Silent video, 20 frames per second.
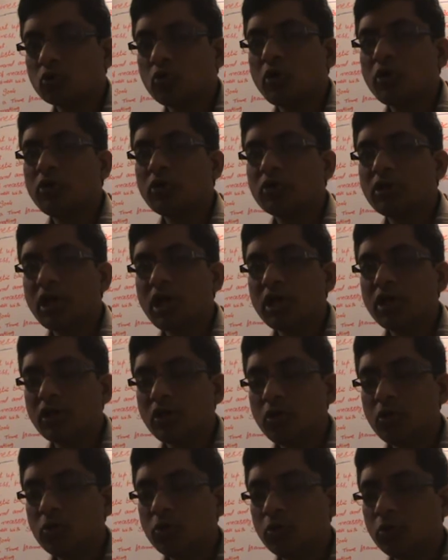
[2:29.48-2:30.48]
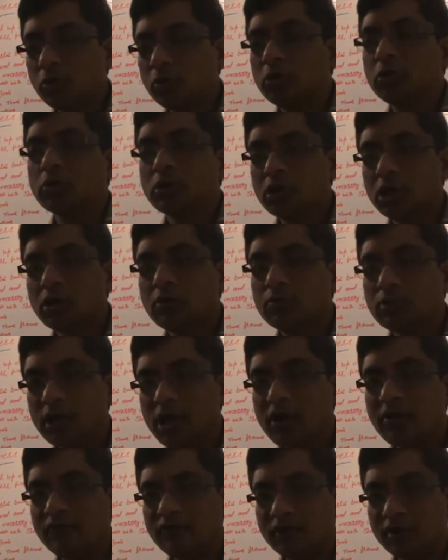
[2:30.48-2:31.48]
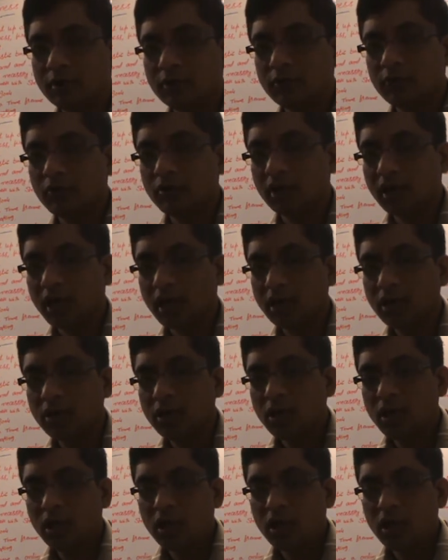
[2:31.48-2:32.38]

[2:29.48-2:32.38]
going to take you to turn profit. Okay,